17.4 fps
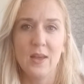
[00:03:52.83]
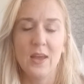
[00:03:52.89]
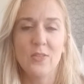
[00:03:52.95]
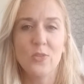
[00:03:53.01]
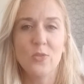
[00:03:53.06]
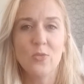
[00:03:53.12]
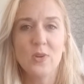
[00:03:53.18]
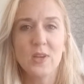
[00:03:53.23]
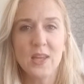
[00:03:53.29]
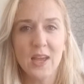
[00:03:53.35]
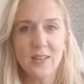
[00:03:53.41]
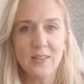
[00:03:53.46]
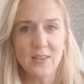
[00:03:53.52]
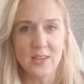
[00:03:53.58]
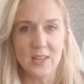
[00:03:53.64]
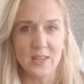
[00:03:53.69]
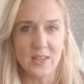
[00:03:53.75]
And the
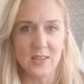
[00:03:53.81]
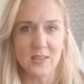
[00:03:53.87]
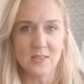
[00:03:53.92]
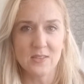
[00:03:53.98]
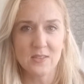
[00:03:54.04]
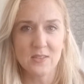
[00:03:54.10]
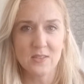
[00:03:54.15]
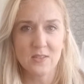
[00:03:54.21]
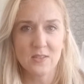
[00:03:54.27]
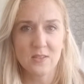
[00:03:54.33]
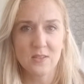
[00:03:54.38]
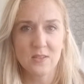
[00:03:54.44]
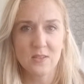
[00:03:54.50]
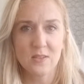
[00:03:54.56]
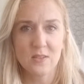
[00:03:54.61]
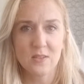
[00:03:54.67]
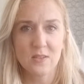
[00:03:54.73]
reality is,
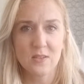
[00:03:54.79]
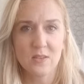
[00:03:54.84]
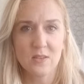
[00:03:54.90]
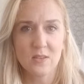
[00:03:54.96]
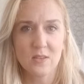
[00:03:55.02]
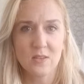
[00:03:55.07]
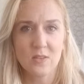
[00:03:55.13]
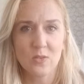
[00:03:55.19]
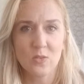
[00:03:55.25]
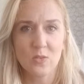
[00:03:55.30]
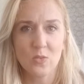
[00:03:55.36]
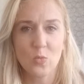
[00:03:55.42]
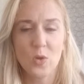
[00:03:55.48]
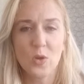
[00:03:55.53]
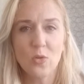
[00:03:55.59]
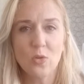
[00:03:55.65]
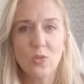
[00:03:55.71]

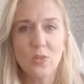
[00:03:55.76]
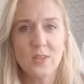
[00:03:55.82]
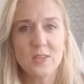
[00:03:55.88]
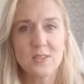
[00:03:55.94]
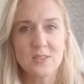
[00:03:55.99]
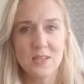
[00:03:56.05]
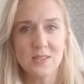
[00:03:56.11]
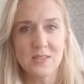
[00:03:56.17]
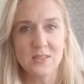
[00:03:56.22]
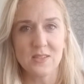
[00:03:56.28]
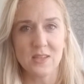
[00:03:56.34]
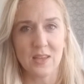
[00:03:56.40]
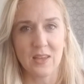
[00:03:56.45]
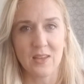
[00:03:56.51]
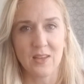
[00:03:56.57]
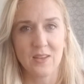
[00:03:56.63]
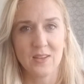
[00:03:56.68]
we're all
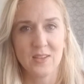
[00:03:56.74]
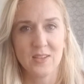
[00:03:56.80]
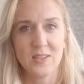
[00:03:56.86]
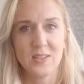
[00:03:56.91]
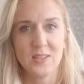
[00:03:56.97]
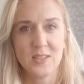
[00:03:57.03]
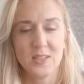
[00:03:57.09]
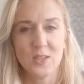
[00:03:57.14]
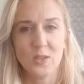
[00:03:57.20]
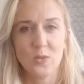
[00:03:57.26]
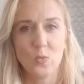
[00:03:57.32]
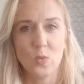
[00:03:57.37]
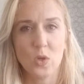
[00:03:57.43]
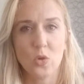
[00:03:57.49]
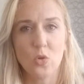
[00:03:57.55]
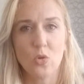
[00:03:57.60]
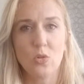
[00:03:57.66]
existing.
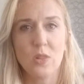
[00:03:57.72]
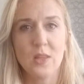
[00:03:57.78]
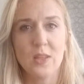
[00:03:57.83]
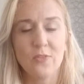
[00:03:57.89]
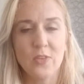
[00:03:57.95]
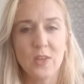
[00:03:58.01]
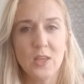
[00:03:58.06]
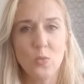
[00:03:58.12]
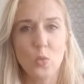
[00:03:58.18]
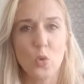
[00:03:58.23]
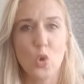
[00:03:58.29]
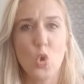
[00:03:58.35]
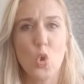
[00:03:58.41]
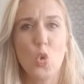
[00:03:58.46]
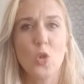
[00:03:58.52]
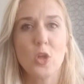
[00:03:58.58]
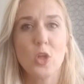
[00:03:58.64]
We're all living, we're
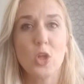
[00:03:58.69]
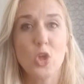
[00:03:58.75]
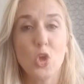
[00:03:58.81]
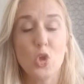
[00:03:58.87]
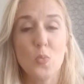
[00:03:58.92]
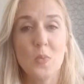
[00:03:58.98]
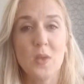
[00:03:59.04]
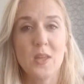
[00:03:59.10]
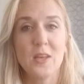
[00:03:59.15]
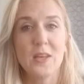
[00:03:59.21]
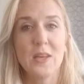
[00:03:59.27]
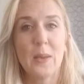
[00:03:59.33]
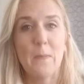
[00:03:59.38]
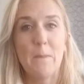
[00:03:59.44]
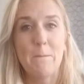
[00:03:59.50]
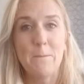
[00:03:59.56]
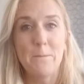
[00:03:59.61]
all human